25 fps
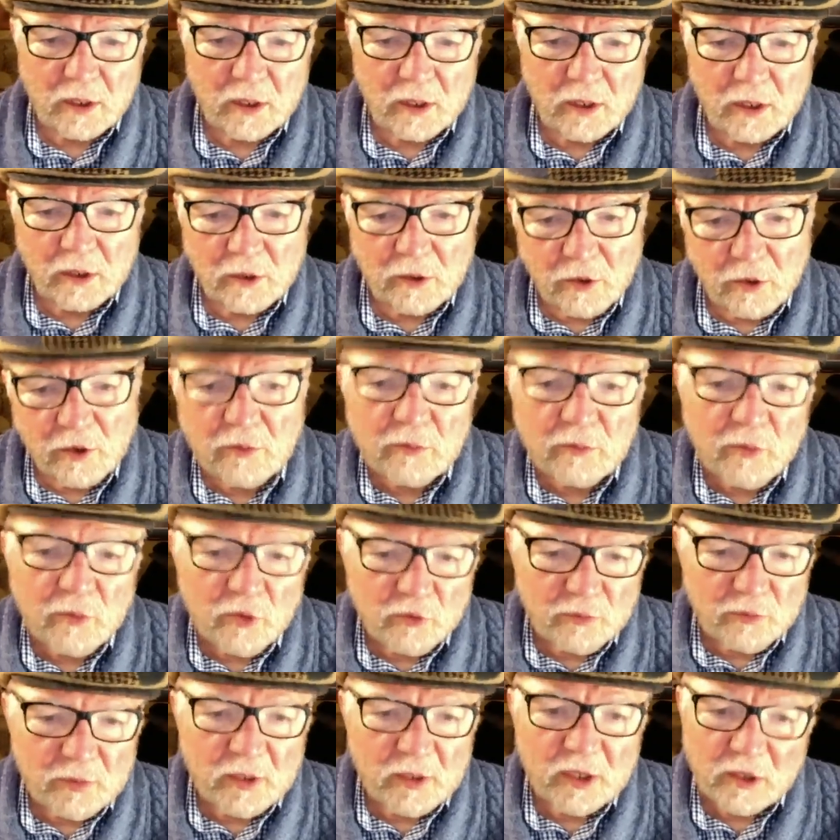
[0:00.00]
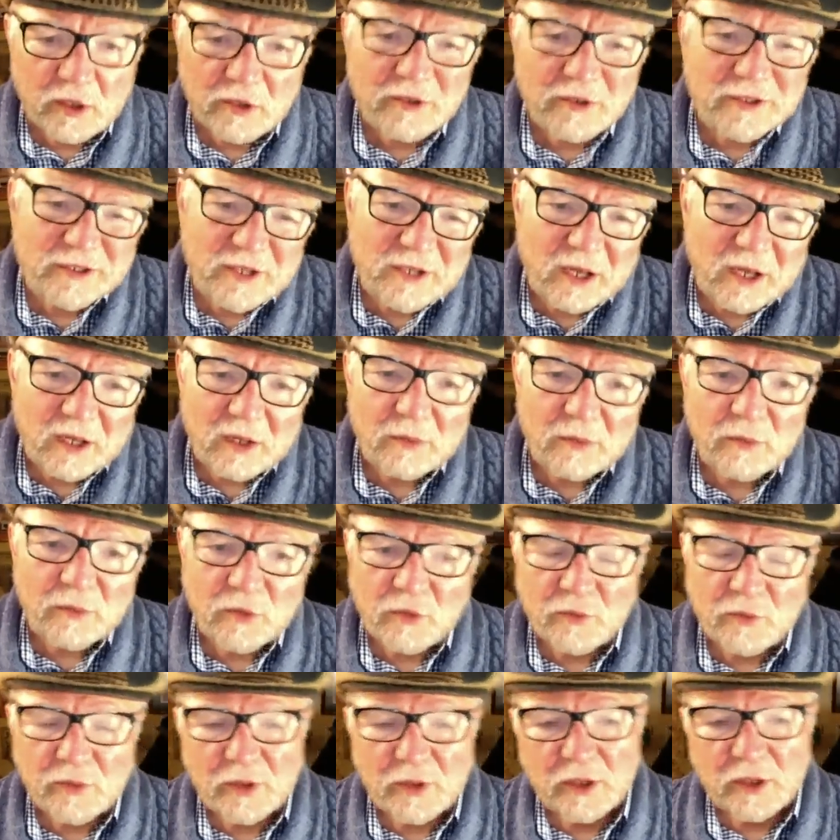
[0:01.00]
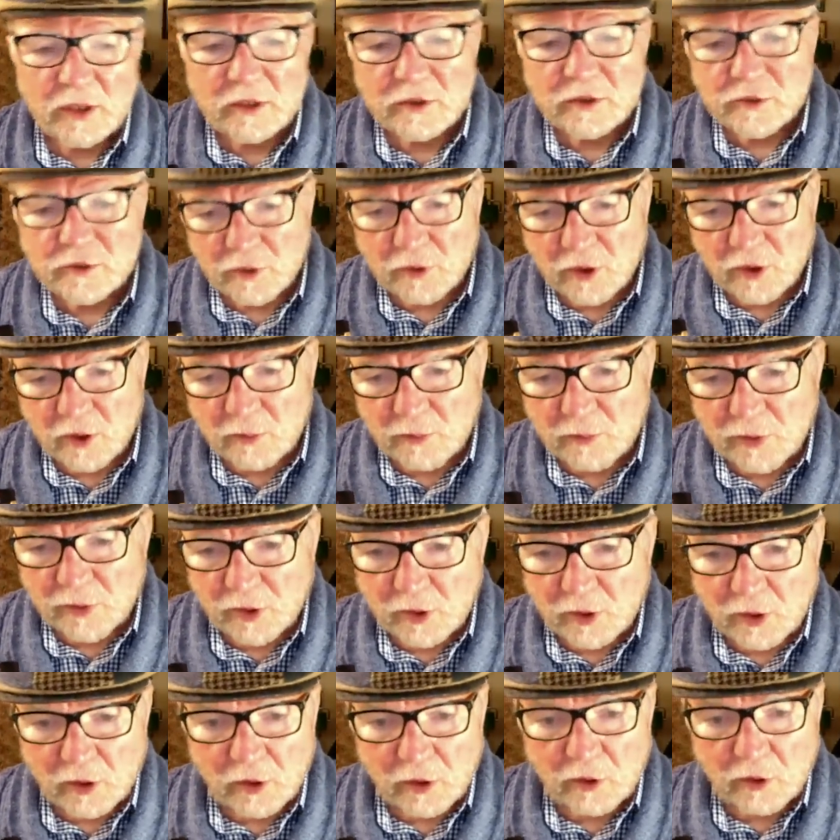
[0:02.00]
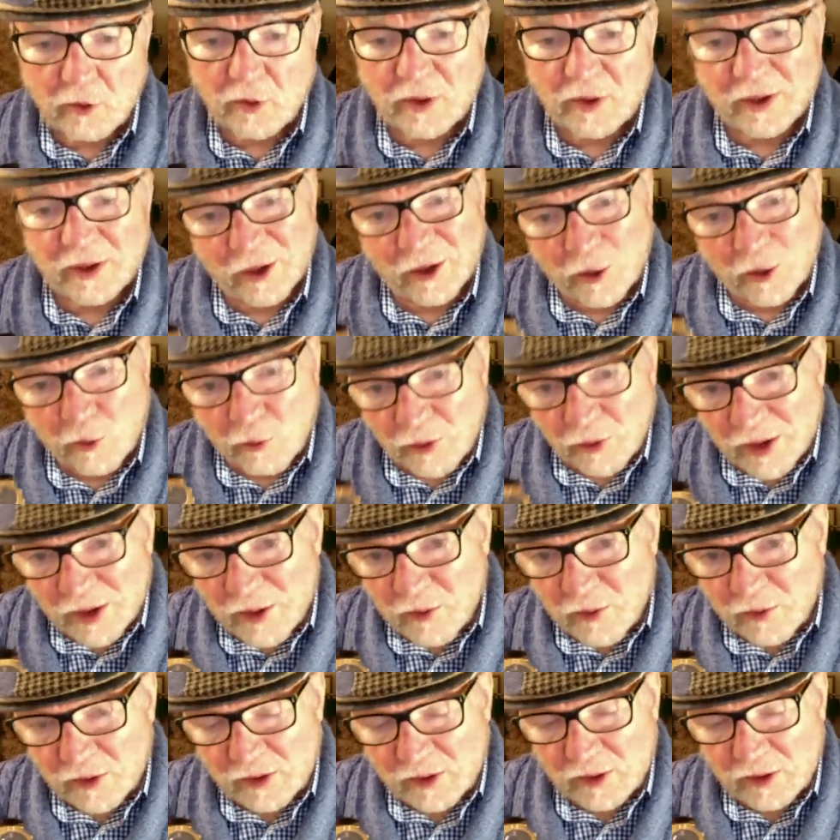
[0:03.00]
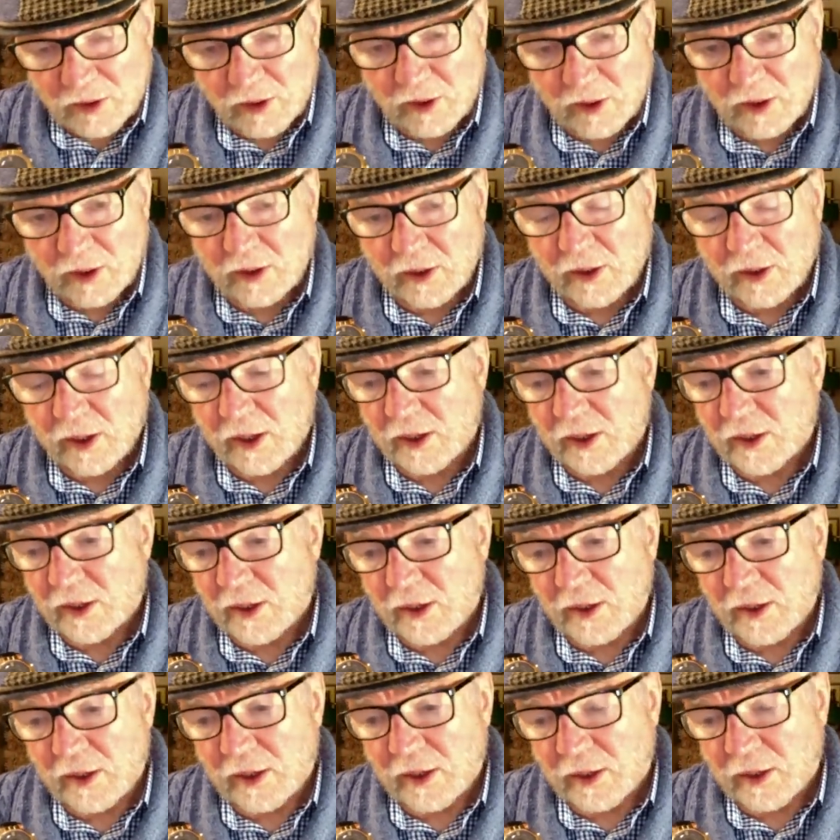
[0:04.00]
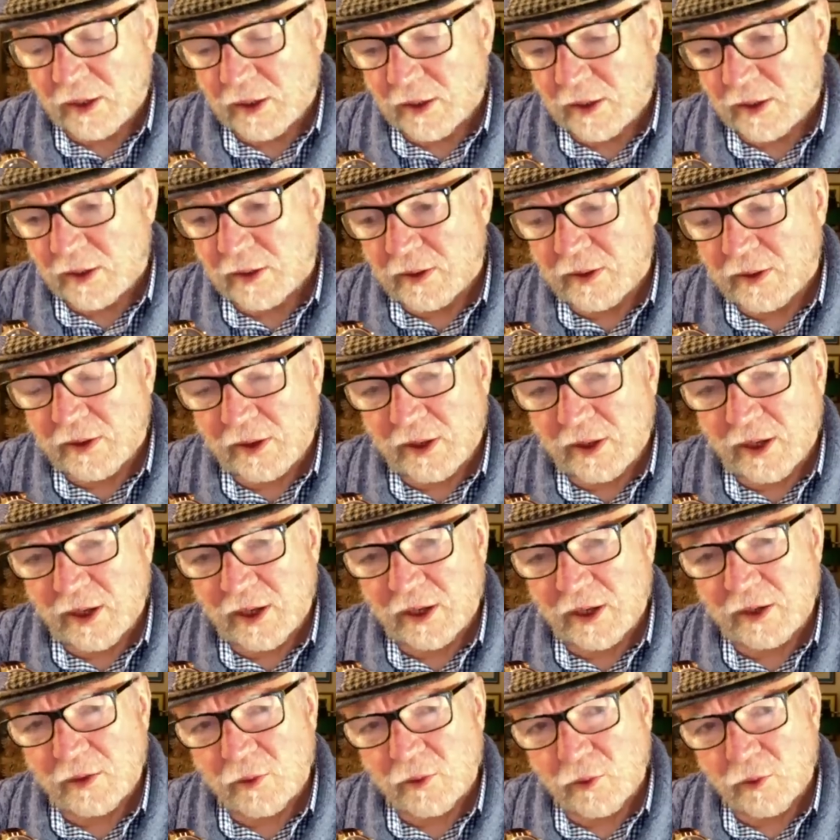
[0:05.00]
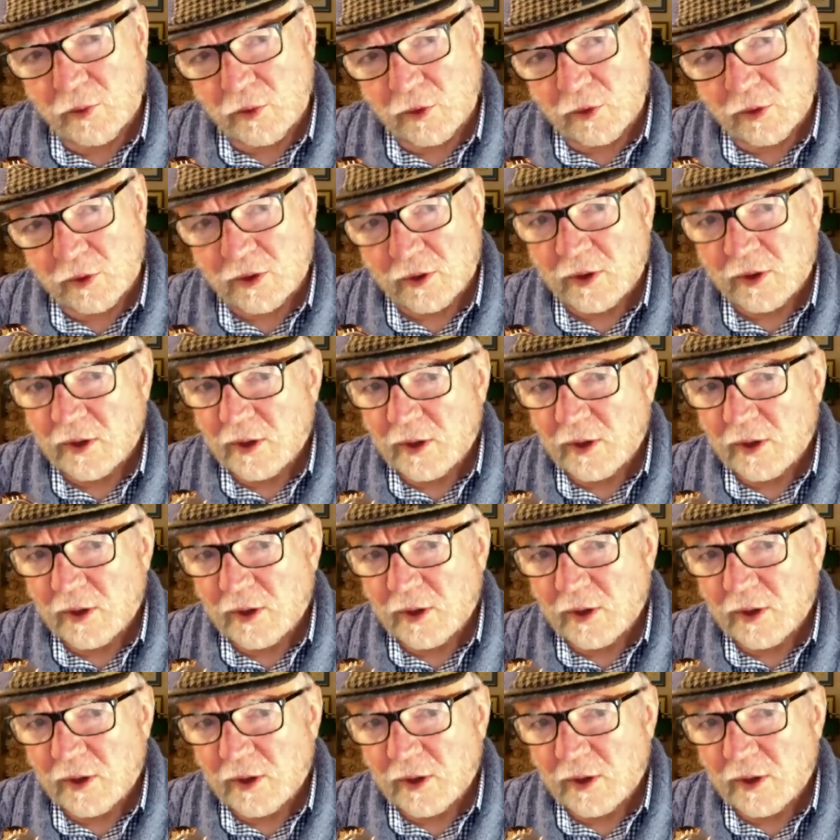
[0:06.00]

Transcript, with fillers: a good movement, a good solid movement in Girard-Perregaux, and a great one in that uh, the Agahua.